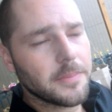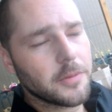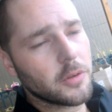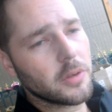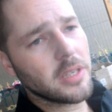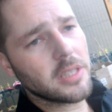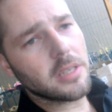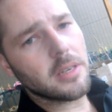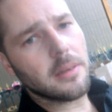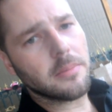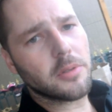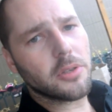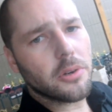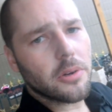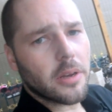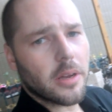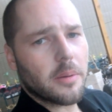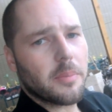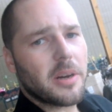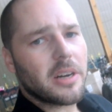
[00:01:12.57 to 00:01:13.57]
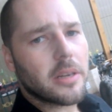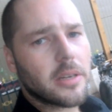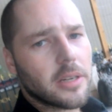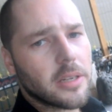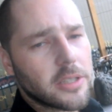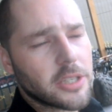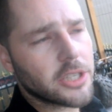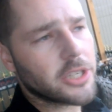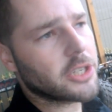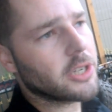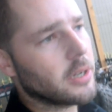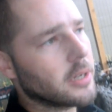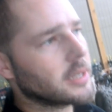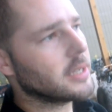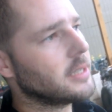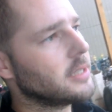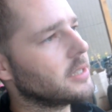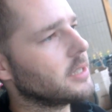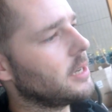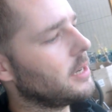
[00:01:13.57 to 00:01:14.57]
The reason I'm talking about culture shock
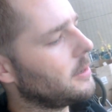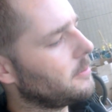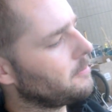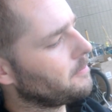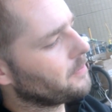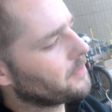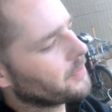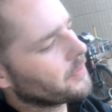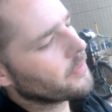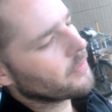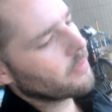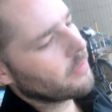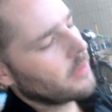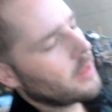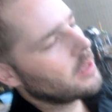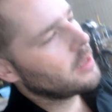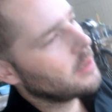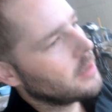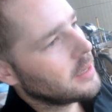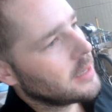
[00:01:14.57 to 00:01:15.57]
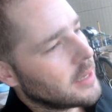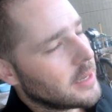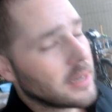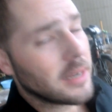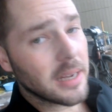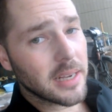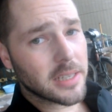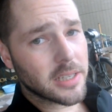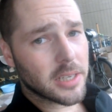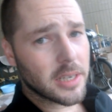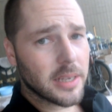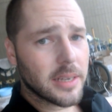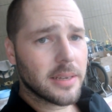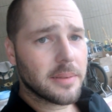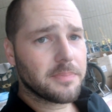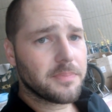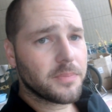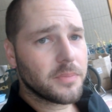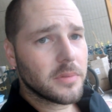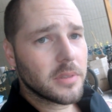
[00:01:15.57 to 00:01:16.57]
is
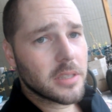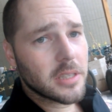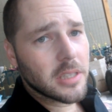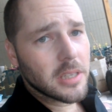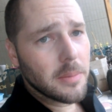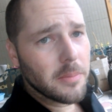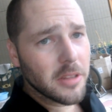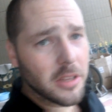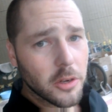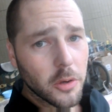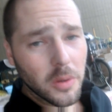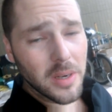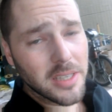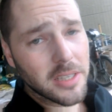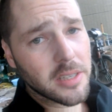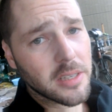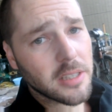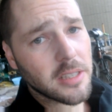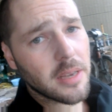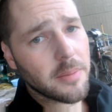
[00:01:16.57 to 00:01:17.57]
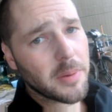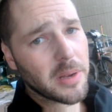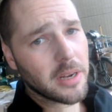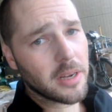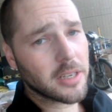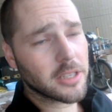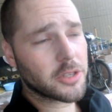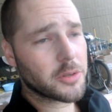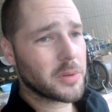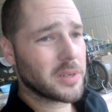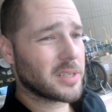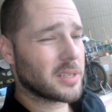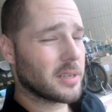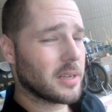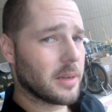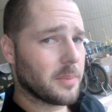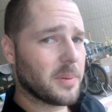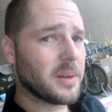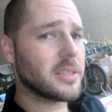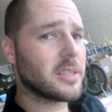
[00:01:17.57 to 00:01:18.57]
actually some of the questions I've been asked
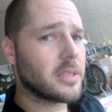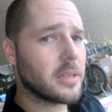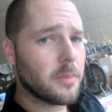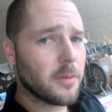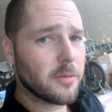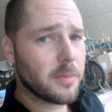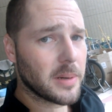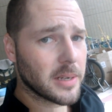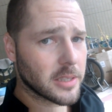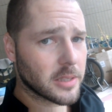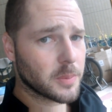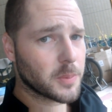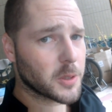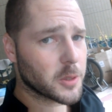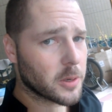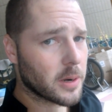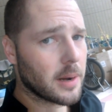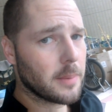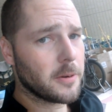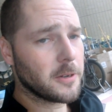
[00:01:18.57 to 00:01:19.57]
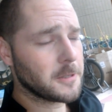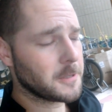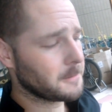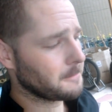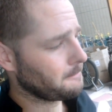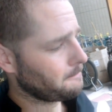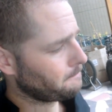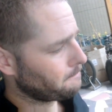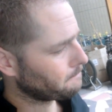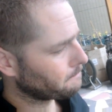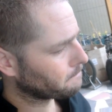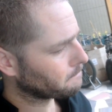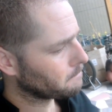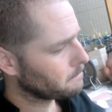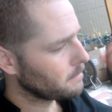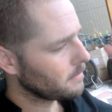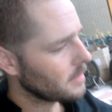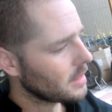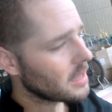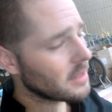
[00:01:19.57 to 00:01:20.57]
recently by some of my subscribers.
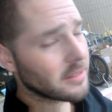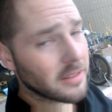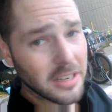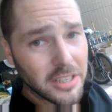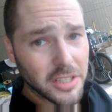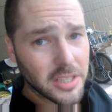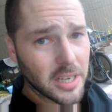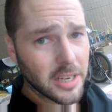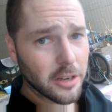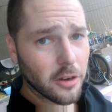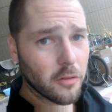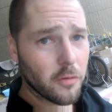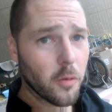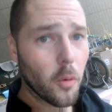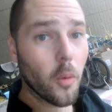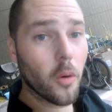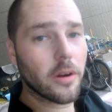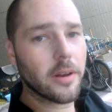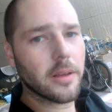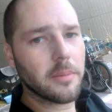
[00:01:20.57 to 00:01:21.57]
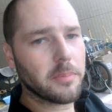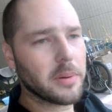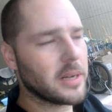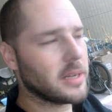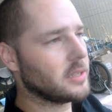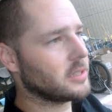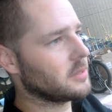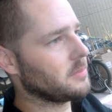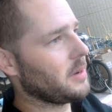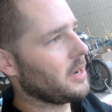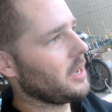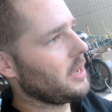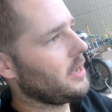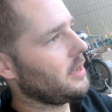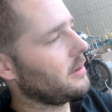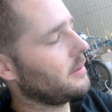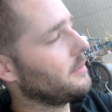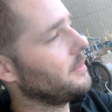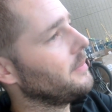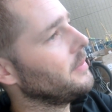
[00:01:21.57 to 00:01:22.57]
They're setting off warning bells in my
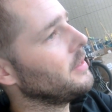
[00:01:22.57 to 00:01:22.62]
head.